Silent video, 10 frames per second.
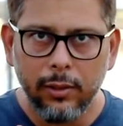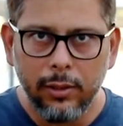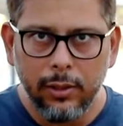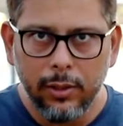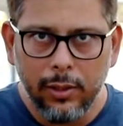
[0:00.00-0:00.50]

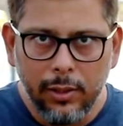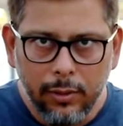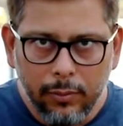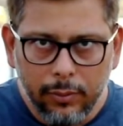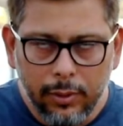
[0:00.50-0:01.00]

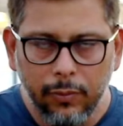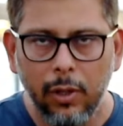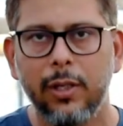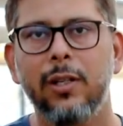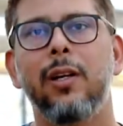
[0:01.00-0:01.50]
the
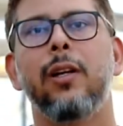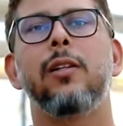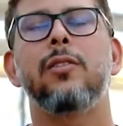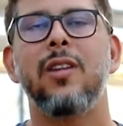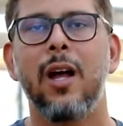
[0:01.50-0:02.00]
water
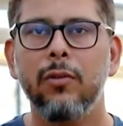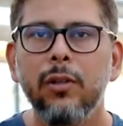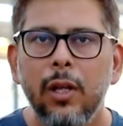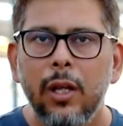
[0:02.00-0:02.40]
trickles down,